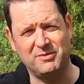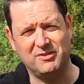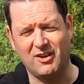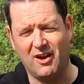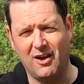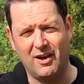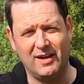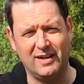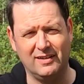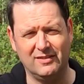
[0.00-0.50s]

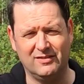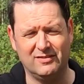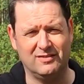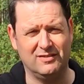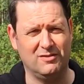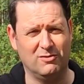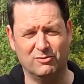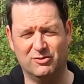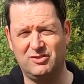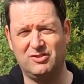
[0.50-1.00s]
signs,
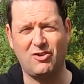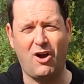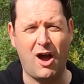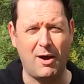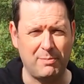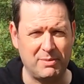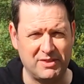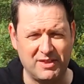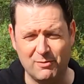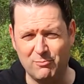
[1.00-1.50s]
you know,
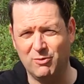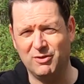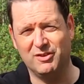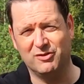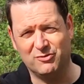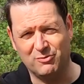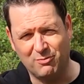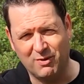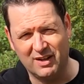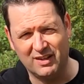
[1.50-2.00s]
stop at them when
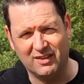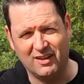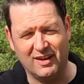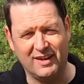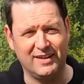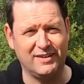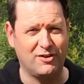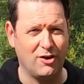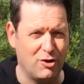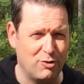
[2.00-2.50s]
there's a red
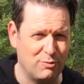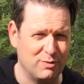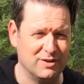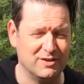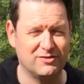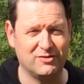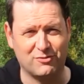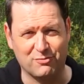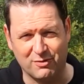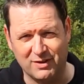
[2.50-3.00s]
light, go when
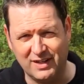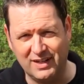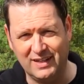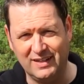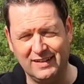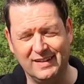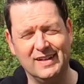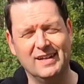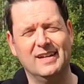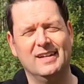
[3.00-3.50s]
it's
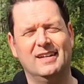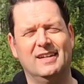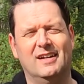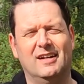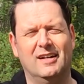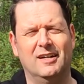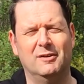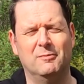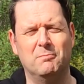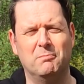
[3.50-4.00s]
green.
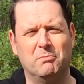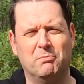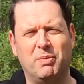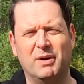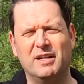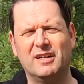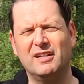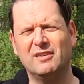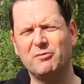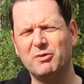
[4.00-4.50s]
Um, but
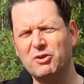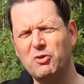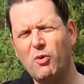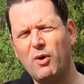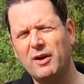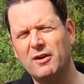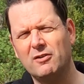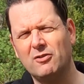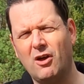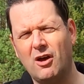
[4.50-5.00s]
it
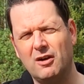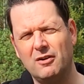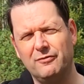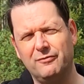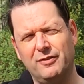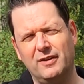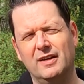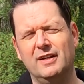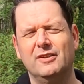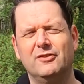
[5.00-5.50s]
required a lot
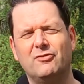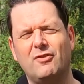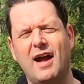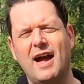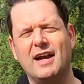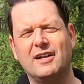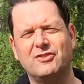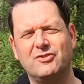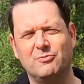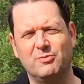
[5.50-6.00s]
of
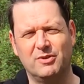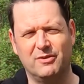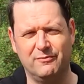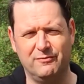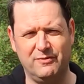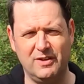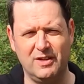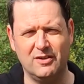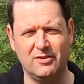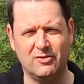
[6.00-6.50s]
interaction with the
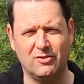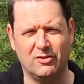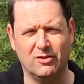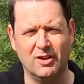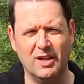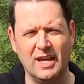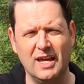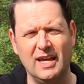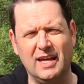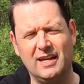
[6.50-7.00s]
vehicle.
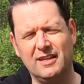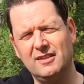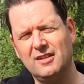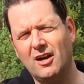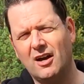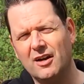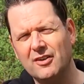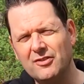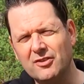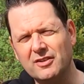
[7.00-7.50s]
And the
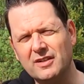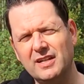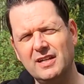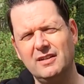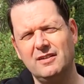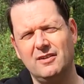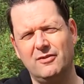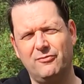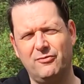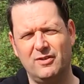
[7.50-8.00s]
other key
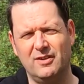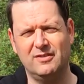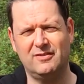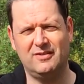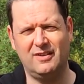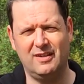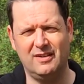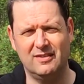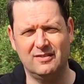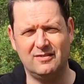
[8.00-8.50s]
difference
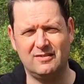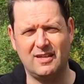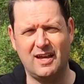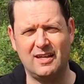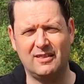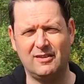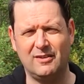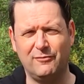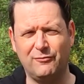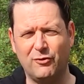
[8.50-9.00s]
is
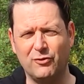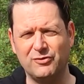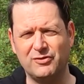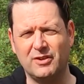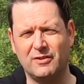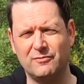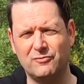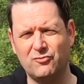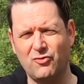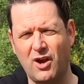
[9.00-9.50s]
that the full
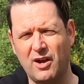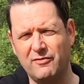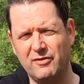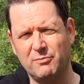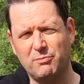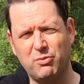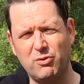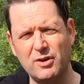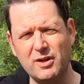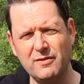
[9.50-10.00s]
self-driving
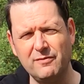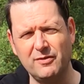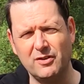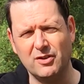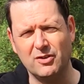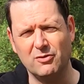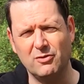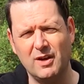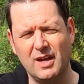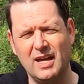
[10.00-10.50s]

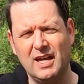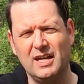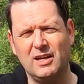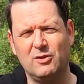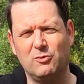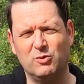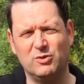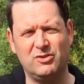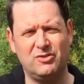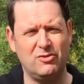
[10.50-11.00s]
preview
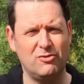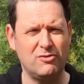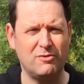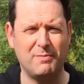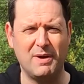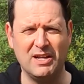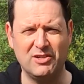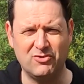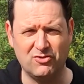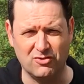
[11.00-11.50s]
was
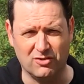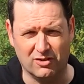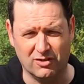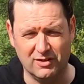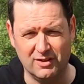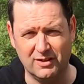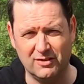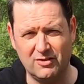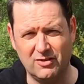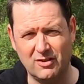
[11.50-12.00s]
two-dimensional
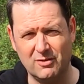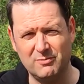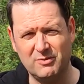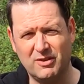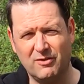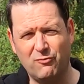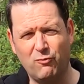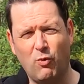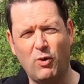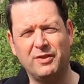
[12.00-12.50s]
in terms
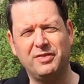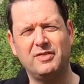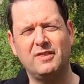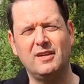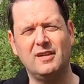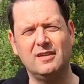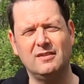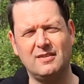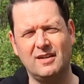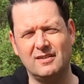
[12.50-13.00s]
of what
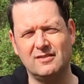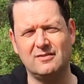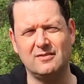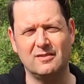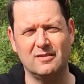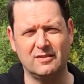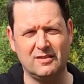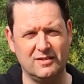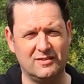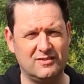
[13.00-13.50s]
the
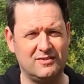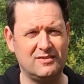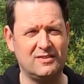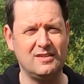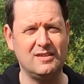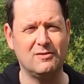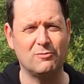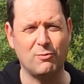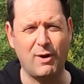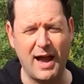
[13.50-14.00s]
Tesla could
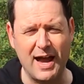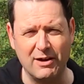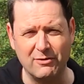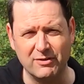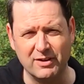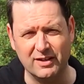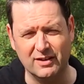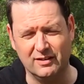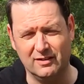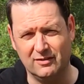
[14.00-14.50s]
see around
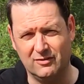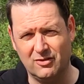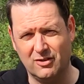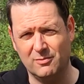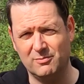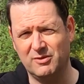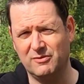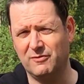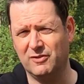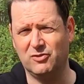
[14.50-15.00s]
it in
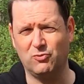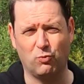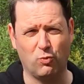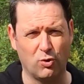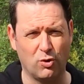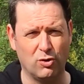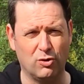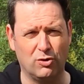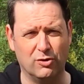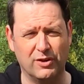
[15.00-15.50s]
terms of its
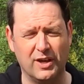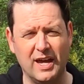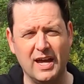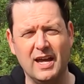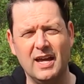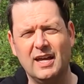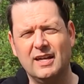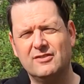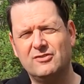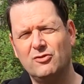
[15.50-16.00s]
world.
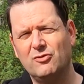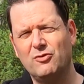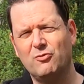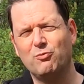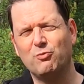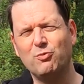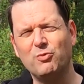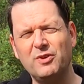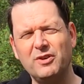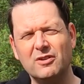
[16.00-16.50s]
So the
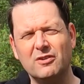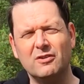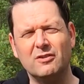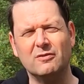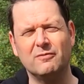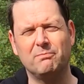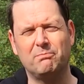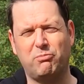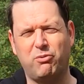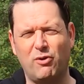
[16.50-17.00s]

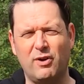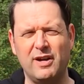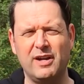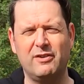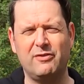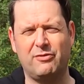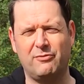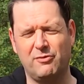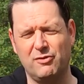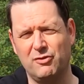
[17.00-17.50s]
real
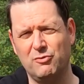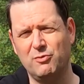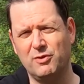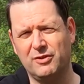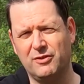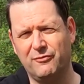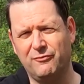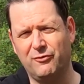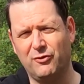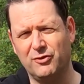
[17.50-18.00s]
breakthrough with
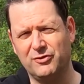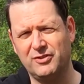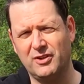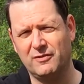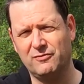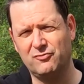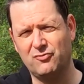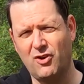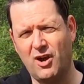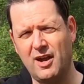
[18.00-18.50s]
the full
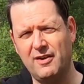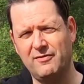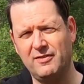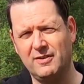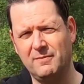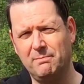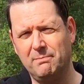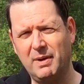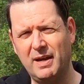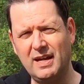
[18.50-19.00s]

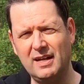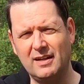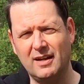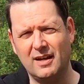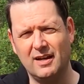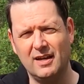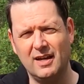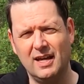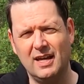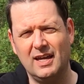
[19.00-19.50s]
self-driving
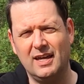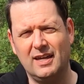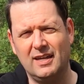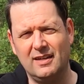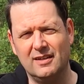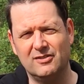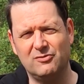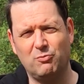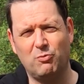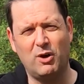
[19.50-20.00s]
beta
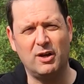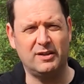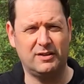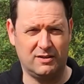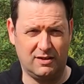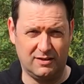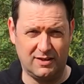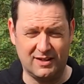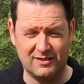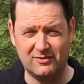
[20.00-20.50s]
is
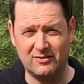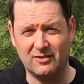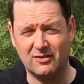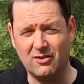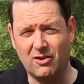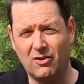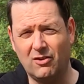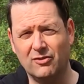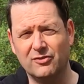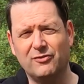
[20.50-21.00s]
what Tesla
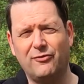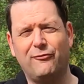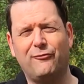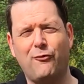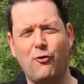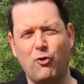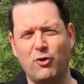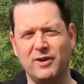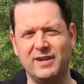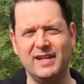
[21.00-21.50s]
calls
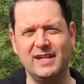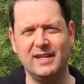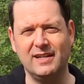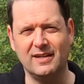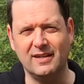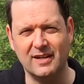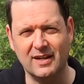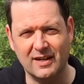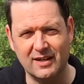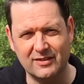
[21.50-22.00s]
four D.
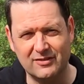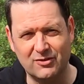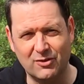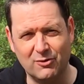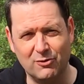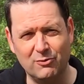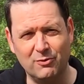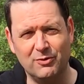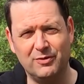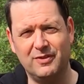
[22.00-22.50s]

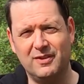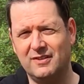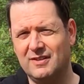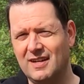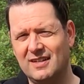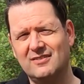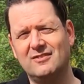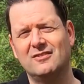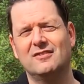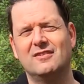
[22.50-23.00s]
So the
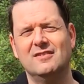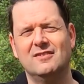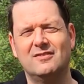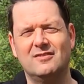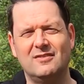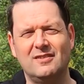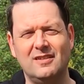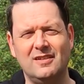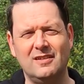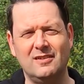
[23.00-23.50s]
Tesla can
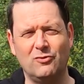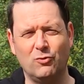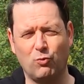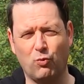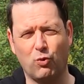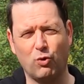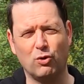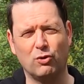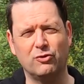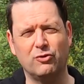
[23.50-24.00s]
see the
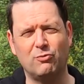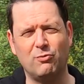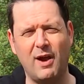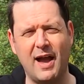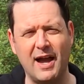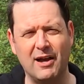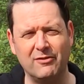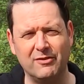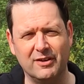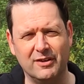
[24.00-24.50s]
world
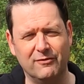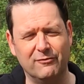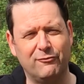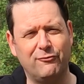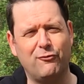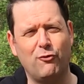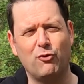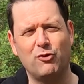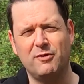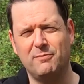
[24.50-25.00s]
around it in
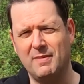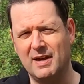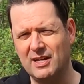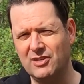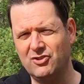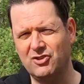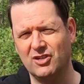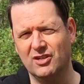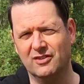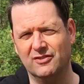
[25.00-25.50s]
four
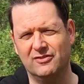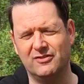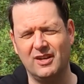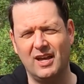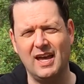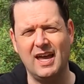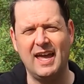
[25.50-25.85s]
dimensions.